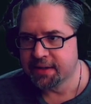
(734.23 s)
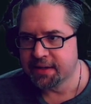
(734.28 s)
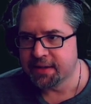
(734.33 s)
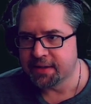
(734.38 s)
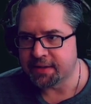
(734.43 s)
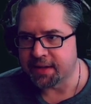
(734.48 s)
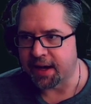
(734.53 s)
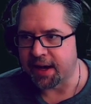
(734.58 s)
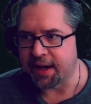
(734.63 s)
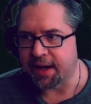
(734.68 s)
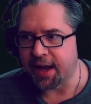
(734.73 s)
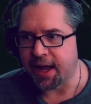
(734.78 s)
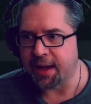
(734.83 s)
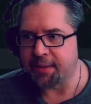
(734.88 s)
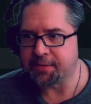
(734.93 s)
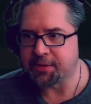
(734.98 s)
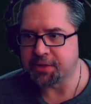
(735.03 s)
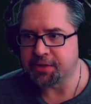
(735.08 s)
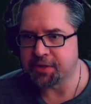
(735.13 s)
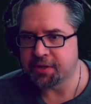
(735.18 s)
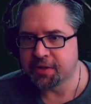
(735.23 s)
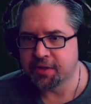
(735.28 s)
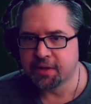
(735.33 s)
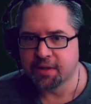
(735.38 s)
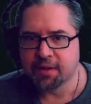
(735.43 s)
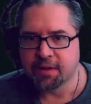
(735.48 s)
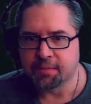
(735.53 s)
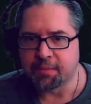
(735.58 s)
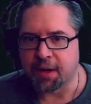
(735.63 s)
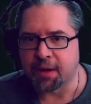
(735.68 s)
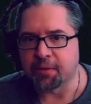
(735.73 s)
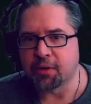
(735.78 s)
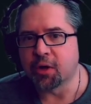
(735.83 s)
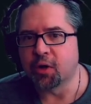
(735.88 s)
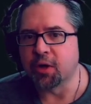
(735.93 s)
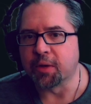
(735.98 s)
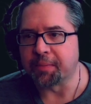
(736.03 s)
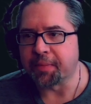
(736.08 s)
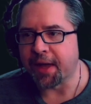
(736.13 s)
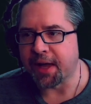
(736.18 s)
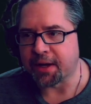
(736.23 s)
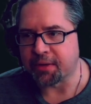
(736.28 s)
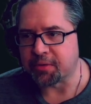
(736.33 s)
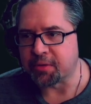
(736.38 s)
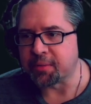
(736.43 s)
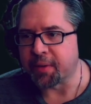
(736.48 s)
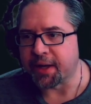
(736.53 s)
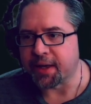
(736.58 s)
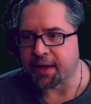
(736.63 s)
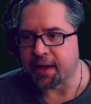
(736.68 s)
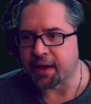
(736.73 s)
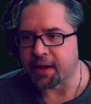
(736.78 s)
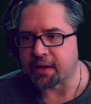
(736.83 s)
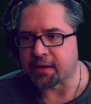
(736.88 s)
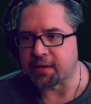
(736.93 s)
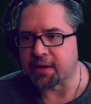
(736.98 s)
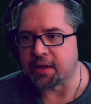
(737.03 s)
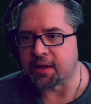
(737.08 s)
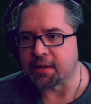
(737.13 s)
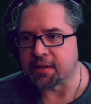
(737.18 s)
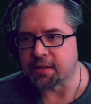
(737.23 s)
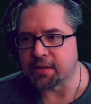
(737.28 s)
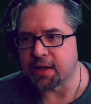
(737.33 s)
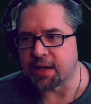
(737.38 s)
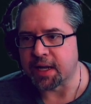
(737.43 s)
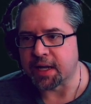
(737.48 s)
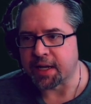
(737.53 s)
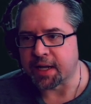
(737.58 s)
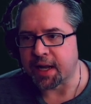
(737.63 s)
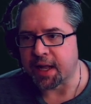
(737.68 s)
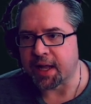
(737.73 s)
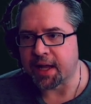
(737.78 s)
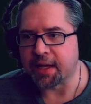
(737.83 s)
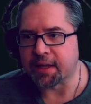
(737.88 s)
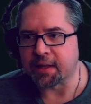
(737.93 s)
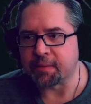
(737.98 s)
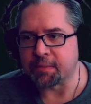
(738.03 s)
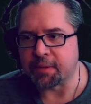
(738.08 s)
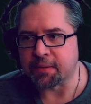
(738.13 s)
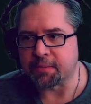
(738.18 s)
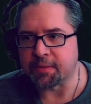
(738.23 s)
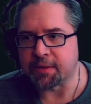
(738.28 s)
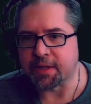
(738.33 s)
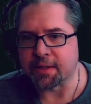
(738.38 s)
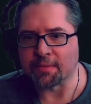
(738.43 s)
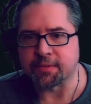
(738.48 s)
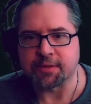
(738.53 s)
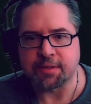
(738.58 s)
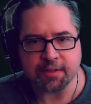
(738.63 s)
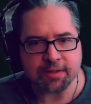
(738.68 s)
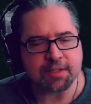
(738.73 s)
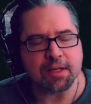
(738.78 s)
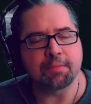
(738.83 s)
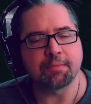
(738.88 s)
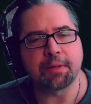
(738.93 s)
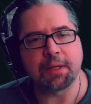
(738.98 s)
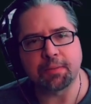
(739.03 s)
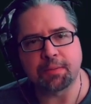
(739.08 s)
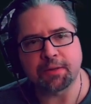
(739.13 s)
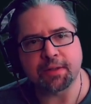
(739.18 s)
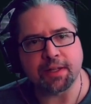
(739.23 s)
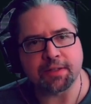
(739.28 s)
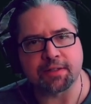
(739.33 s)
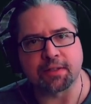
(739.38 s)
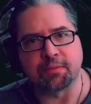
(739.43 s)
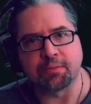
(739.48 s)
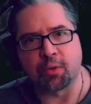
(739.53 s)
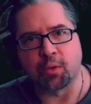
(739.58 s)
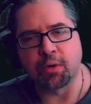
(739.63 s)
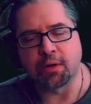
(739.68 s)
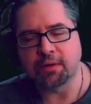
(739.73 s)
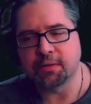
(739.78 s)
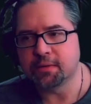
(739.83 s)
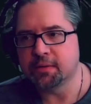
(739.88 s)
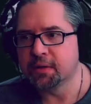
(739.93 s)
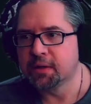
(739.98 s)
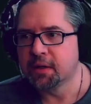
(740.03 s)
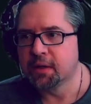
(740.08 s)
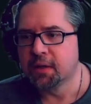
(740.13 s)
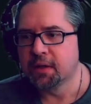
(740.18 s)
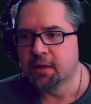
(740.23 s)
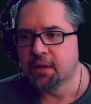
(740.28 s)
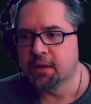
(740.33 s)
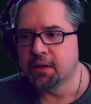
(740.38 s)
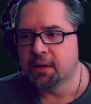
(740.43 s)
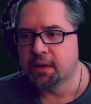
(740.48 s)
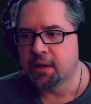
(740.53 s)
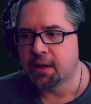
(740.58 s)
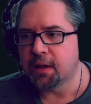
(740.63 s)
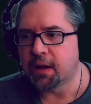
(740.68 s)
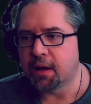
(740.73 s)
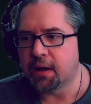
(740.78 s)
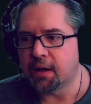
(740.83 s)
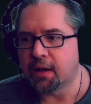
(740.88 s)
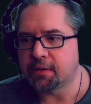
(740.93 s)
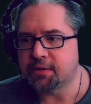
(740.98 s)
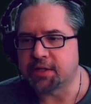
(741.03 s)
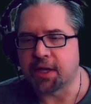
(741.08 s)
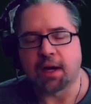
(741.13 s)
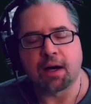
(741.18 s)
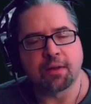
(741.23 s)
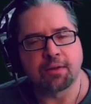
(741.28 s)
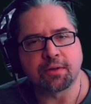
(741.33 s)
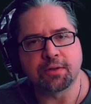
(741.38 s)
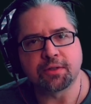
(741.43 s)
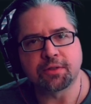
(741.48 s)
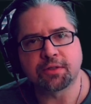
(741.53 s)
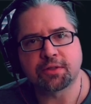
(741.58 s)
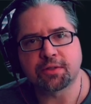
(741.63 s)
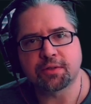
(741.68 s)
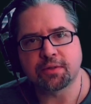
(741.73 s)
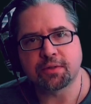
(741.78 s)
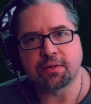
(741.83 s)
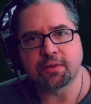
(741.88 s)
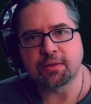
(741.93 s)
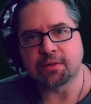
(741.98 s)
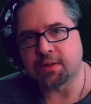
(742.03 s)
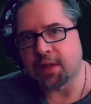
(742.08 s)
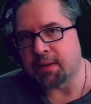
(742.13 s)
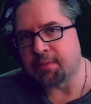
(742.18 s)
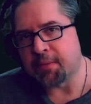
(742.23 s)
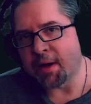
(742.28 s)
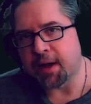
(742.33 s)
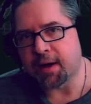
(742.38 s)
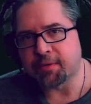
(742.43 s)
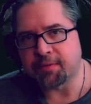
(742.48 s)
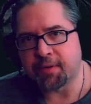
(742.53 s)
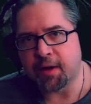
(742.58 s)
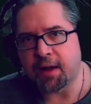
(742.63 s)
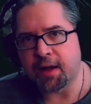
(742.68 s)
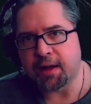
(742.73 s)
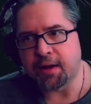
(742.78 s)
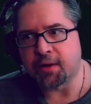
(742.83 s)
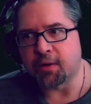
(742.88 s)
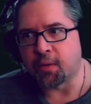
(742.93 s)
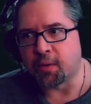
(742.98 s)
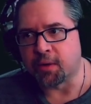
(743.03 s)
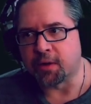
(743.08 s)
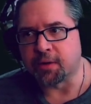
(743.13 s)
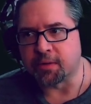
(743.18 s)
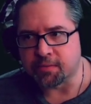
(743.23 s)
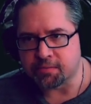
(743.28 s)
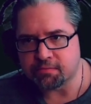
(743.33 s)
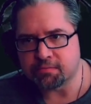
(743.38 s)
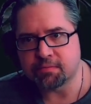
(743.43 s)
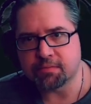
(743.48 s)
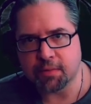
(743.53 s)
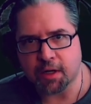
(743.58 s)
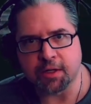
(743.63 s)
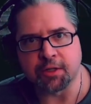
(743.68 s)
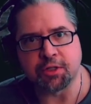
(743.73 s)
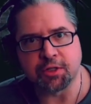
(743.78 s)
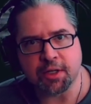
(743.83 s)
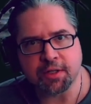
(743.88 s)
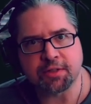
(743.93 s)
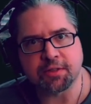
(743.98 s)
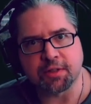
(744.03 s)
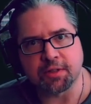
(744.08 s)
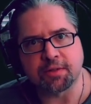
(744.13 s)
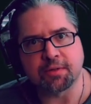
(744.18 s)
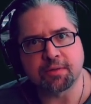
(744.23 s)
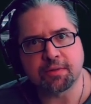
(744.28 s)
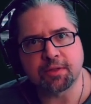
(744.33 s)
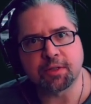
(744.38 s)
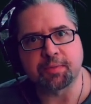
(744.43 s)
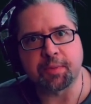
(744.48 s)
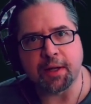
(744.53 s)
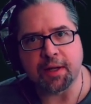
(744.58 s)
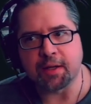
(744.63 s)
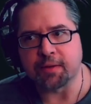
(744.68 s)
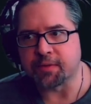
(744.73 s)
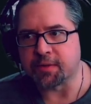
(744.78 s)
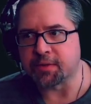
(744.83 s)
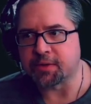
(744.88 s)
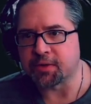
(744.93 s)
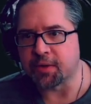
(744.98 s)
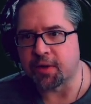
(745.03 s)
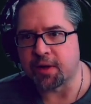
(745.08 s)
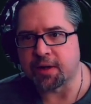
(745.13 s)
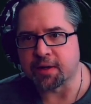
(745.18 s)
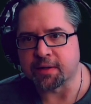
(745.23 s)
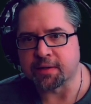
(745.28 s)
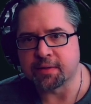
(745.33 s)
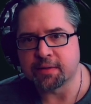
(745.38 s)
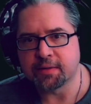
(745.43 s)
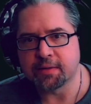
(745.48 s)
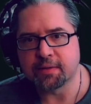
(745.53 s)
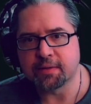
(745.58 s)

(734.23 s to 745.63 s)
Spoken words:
that I captured, but I'm going back through my catalog and I'm going to add the BPMs. To some people, that's important. To others, they modify or adjust the speed of the song